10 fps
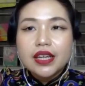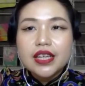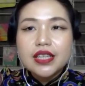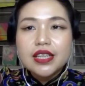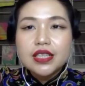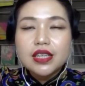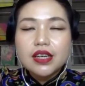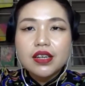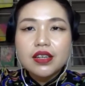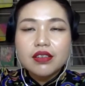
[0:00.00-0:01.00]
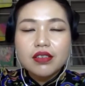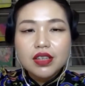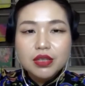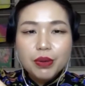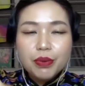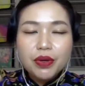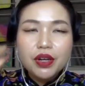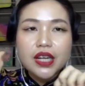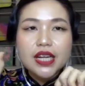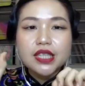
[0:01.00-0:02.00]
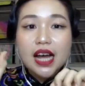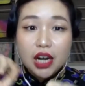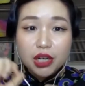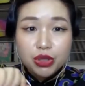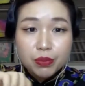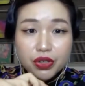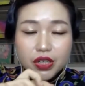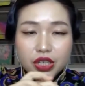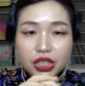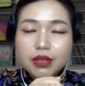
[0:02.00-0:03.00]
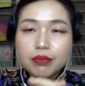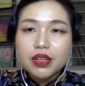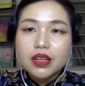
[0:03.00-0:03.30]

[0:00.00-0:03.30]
it's what we call it as entrepreneurship,